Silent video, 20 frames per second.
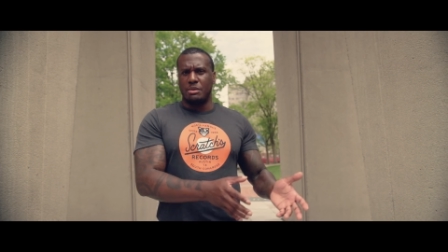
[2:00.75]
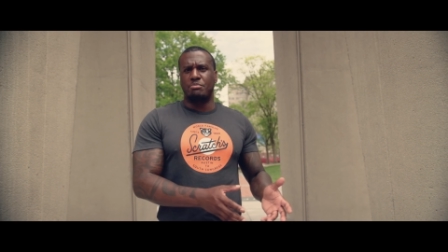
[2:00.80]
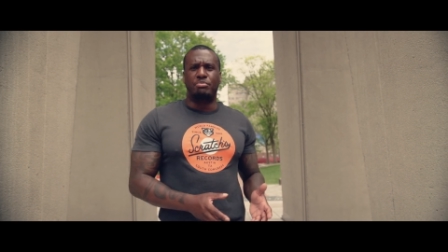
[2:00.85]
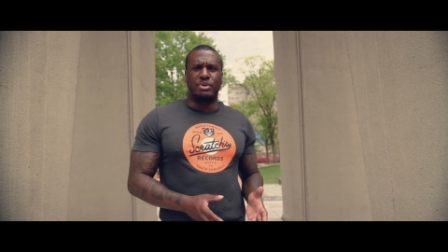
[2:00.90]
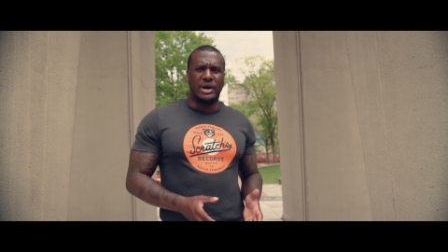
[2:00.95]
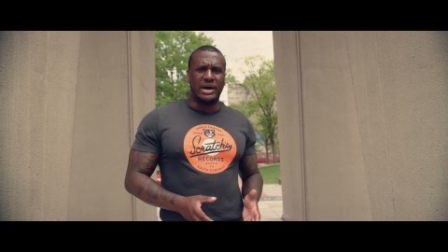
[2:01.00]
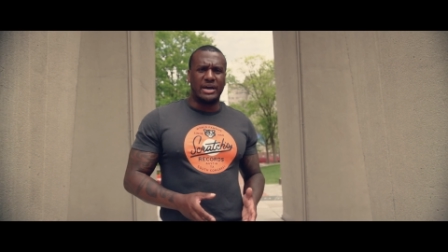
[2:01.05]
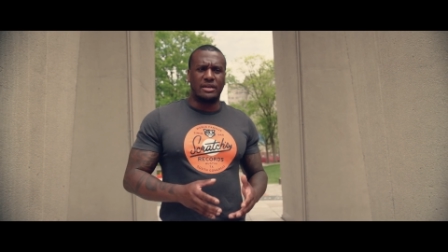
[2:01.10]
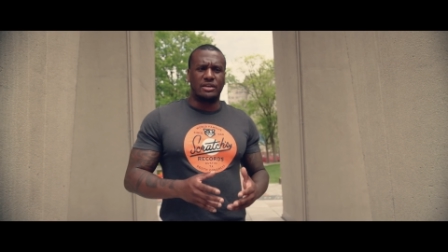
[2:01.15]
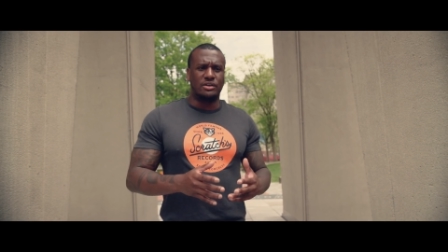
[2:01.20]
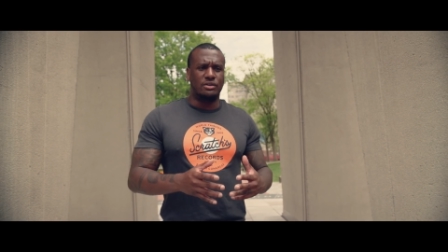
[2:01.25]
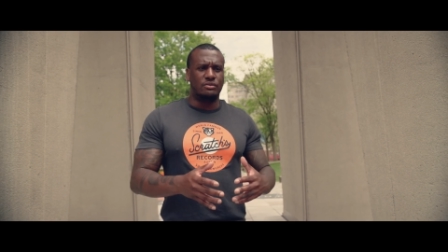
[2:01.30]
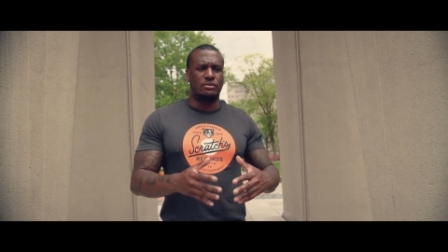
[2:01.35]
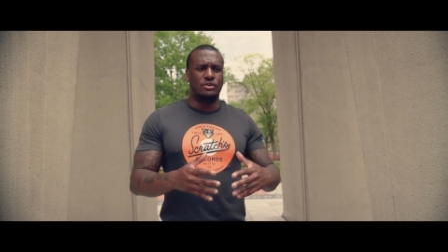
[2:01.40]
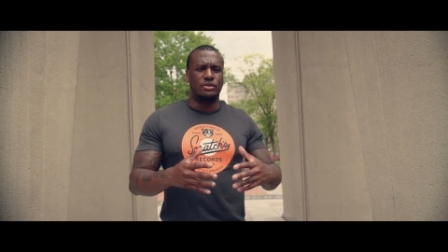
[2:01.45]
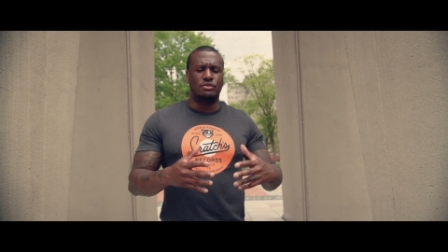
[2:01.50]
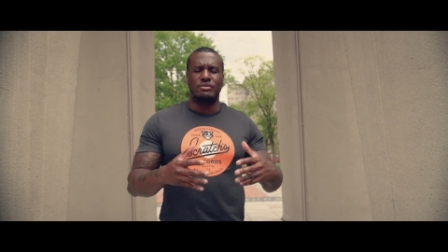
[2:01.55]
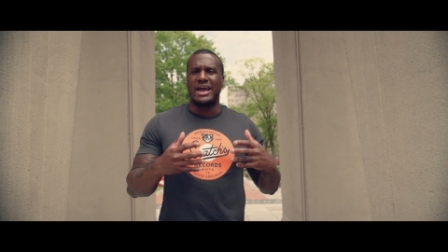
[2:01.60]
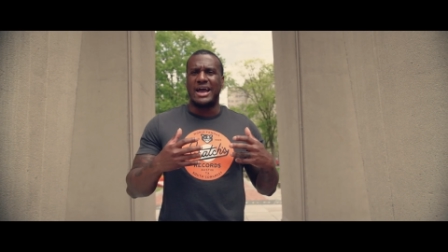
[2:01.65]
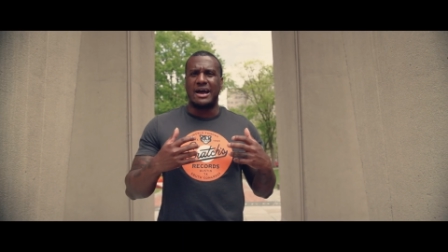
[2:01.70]
But
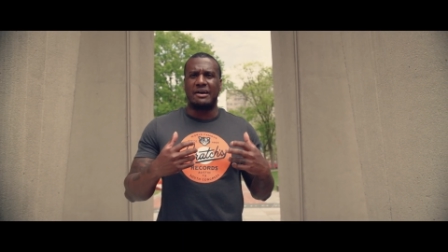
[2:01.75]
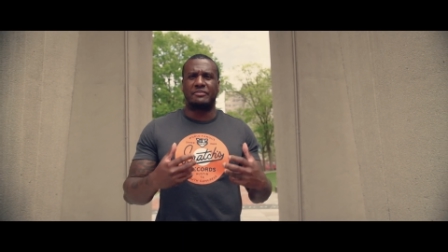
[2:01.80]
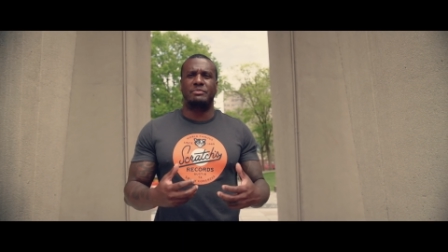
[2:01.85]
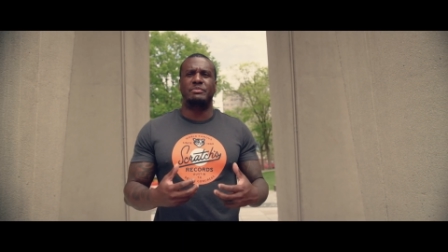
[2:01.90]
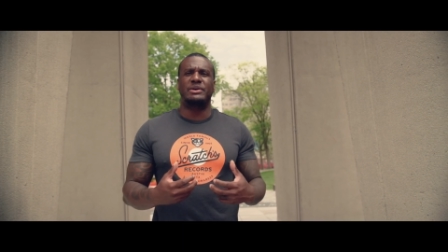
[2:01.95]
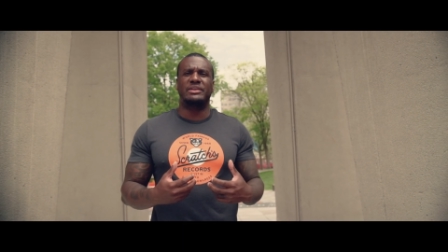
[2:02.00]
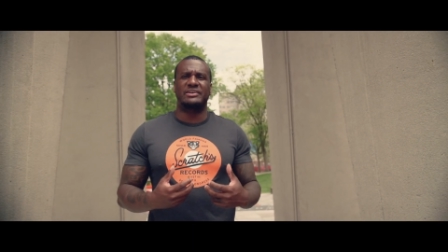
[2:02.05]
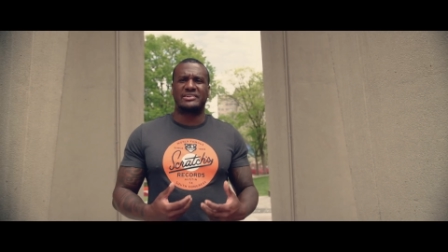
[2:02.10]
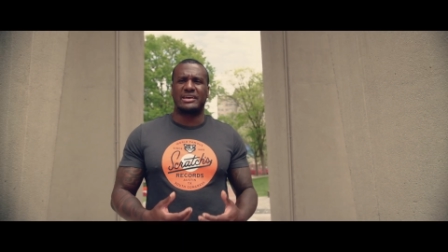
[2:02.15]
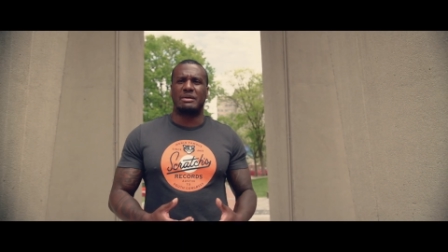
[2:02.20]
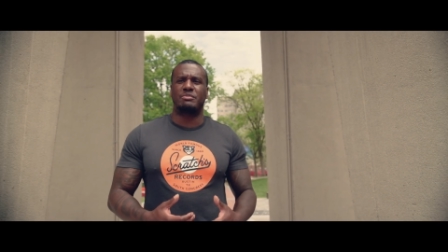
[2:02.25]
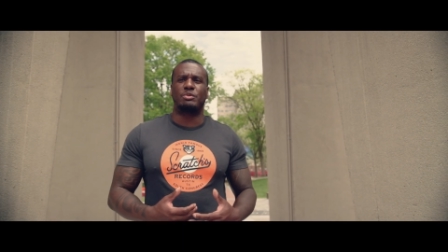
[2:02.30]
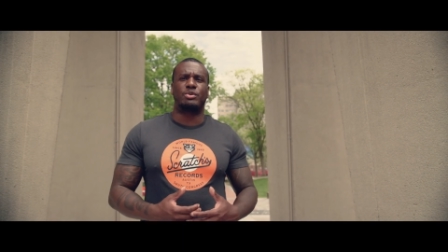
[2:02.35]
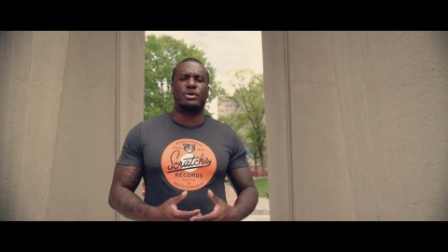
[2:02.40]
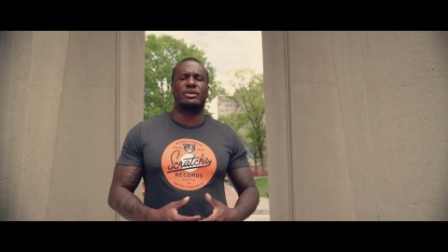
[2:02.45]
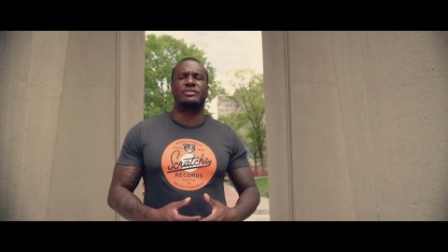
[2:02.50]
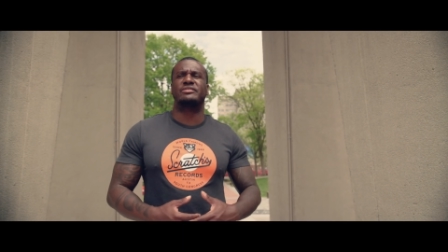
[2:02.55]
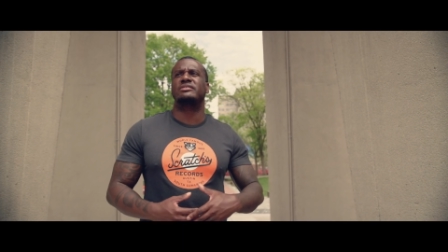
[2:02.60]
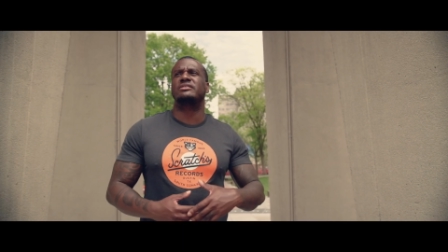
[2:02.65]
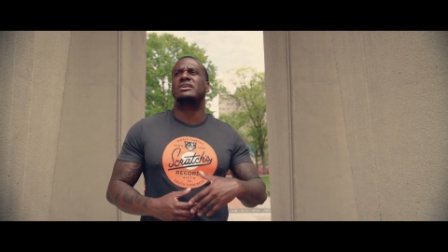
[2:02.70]
you have to be the type of
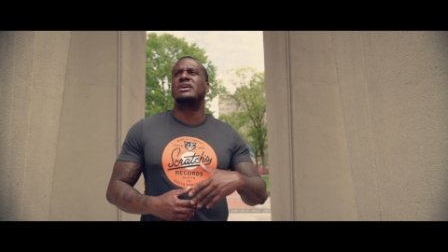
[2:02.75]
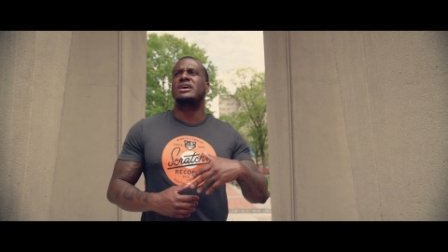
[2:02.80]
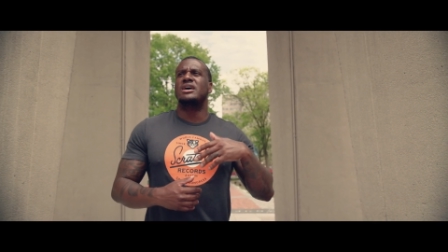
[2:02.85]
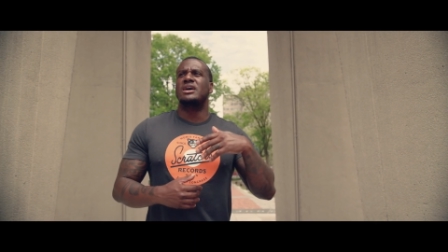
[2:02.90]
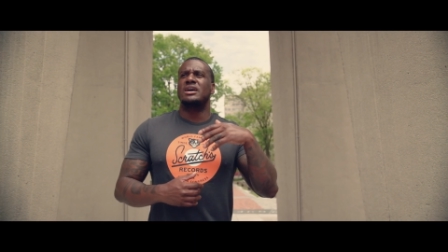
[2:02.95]
person